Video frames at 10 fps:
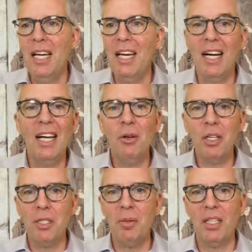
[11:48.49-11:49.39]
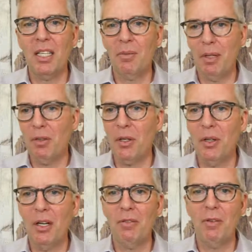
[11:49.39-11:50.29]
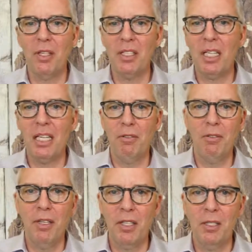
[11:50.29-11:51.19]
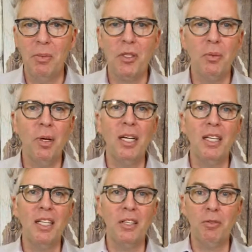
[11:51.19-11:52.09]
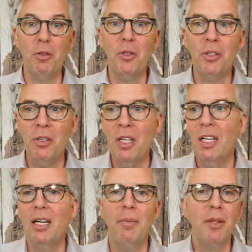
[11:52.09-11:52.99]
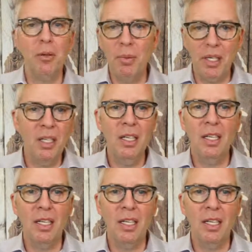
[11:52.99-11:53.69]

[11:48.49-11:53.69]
And I don't expect that I'm ever going to offer this kind of special rate in the future. I mean, there'll be